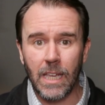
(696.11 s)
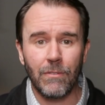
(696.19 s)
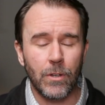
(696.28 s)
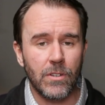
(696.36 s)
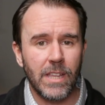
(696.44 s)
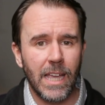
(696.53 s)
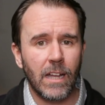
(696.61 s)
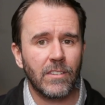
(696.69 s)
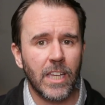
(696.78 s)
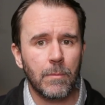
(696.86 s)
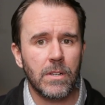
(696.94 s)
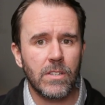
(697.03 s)
If there's hail
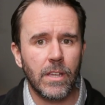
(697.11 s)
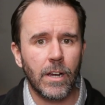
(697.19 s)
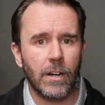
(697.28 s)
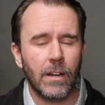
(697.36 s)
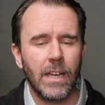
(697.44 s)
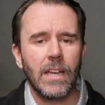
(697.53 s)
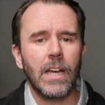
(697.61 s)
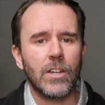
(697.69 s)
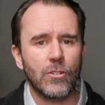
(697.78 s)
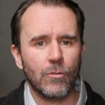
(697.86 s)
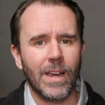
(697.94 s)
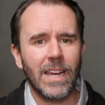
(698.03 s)
damage there, a
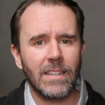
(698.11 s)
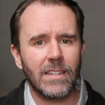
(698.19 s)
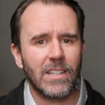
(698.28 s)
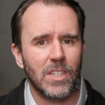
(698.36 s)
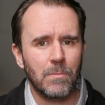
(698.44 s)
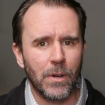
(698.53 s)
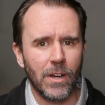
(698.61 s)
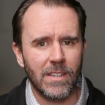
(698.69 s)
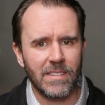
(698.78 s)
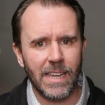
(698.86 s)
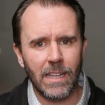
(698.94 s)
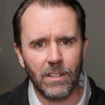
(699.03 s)
trained and
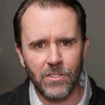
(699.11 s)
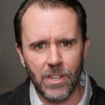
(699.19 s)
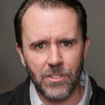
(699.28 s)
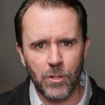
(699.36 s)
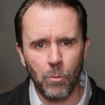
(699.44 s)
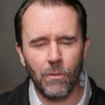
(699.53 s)
experienced hail adjuster